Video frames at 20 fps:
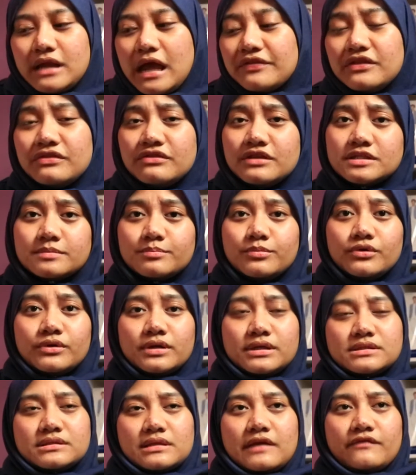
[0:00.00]
I think this
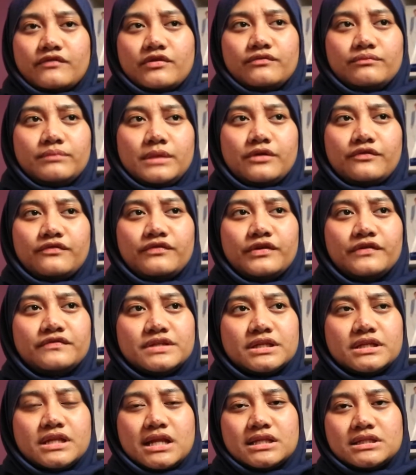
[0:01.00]
book is like from they're
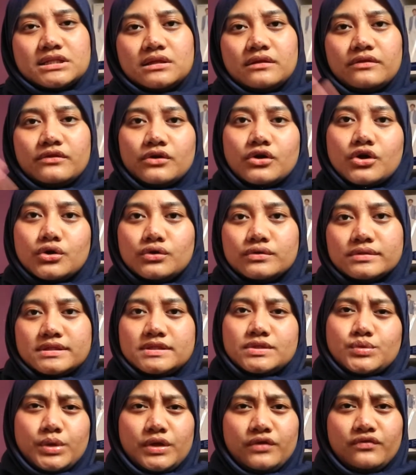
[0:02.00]
15 until the girl
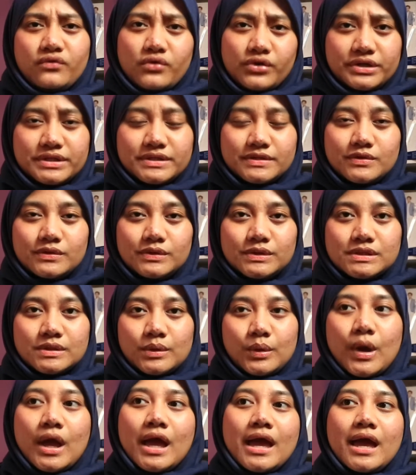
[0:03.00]
is 24 years old,
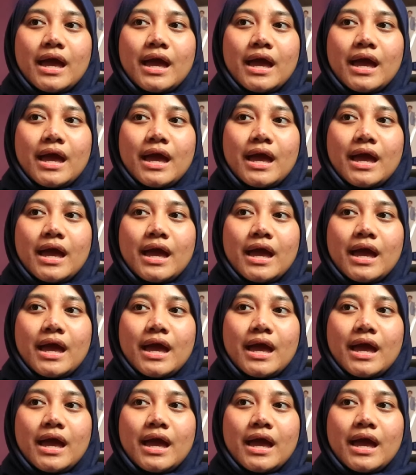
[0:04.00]
so